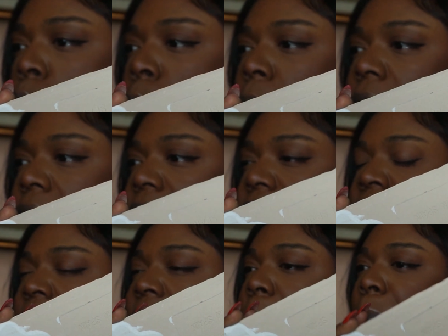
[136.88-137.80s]
what
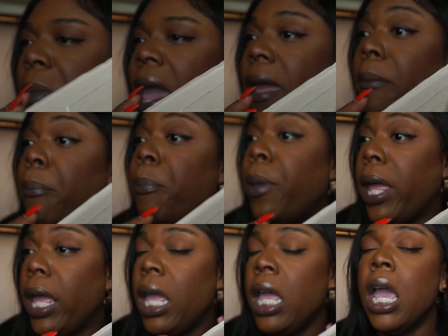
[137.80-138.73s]
that may
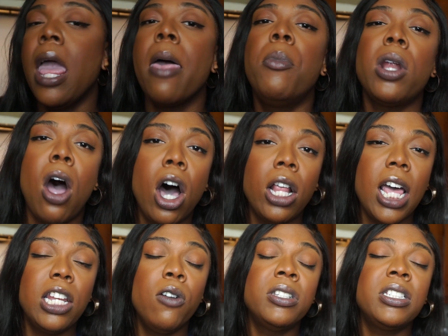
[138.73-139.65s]
be, but all
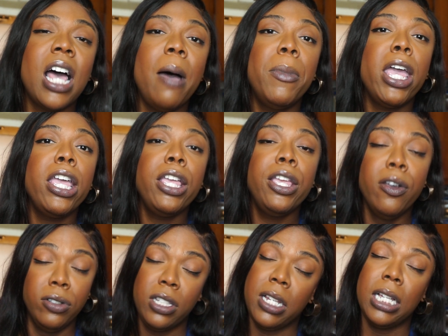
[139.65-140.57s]
I know is I'm
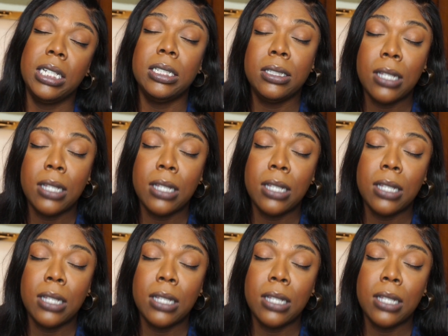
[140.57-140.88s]
using it,